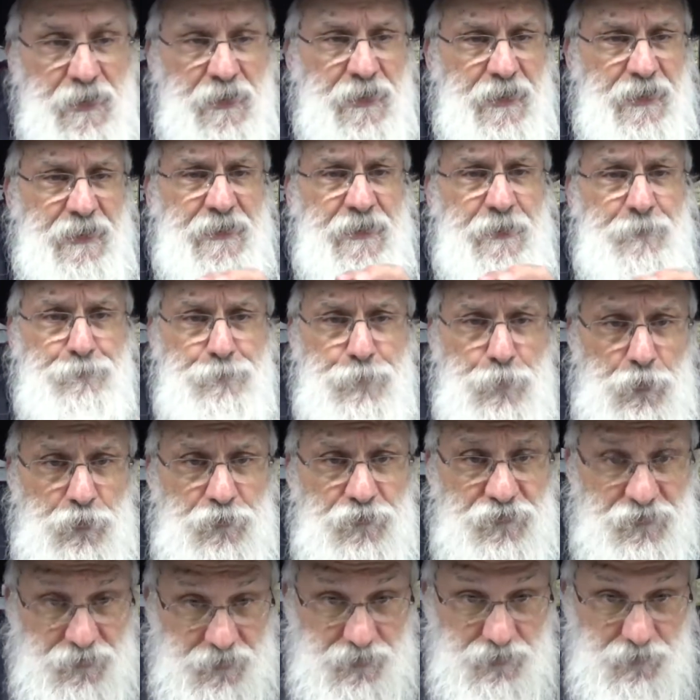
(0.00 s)
In a
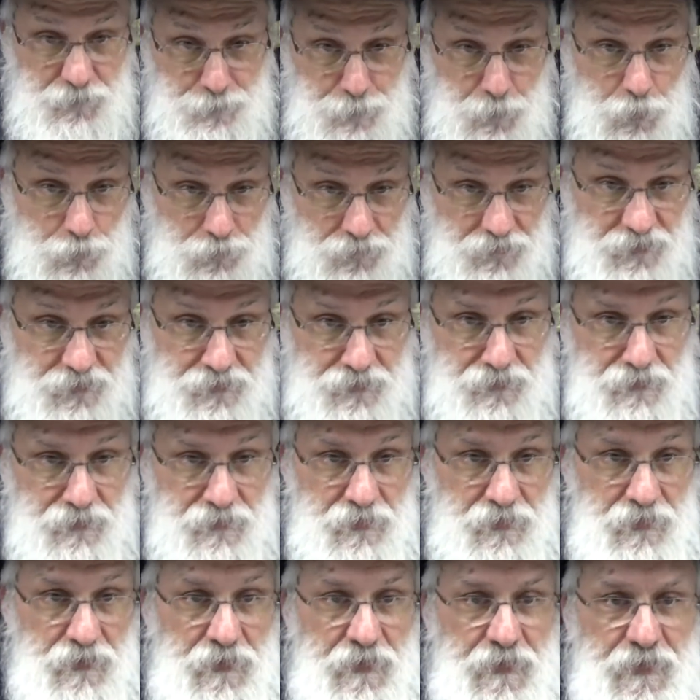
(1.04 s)
person's birth,
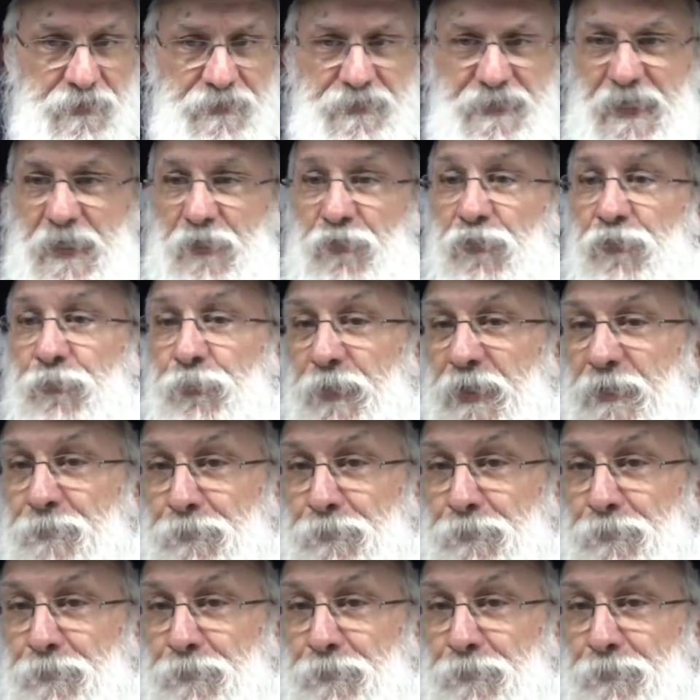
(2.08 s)
there are three